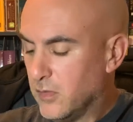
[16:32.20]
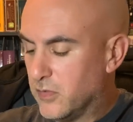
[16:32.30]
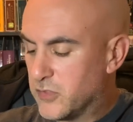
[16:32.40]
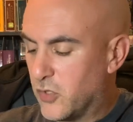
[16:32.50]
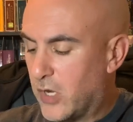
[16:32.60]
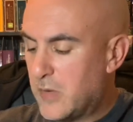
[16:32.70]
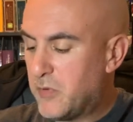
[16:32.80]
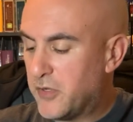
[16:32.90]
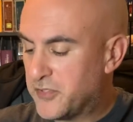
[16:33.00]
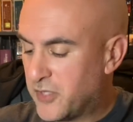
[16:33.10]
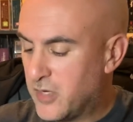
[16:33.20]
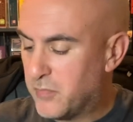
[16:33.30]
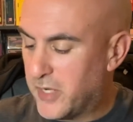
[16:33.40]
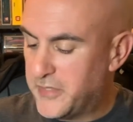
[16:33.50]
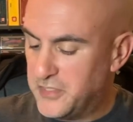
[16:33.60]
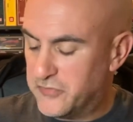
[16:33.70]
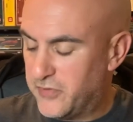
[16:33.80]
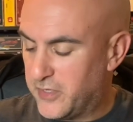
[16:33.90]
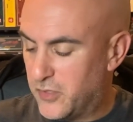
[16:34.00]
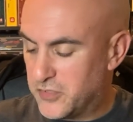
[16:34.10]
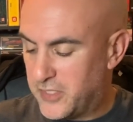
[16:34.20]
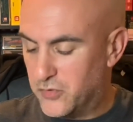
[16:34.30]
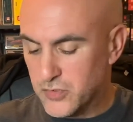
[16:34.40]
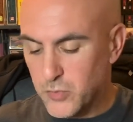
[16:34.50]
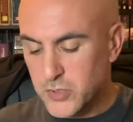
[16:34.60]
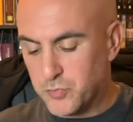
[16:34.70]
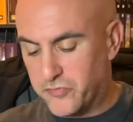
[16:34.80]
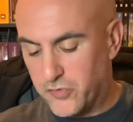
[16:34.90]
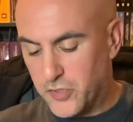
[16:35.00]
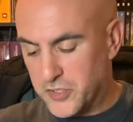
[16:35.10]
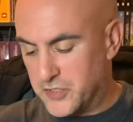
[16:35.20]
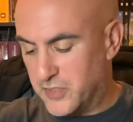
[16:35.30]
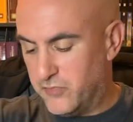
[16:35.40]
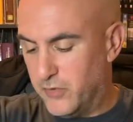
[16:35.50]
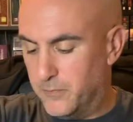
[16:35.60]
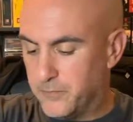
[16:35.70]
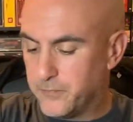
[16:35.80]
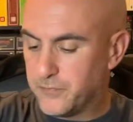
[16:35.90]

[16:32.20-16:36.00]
So I started buying these figures, and there's multiple versions of them,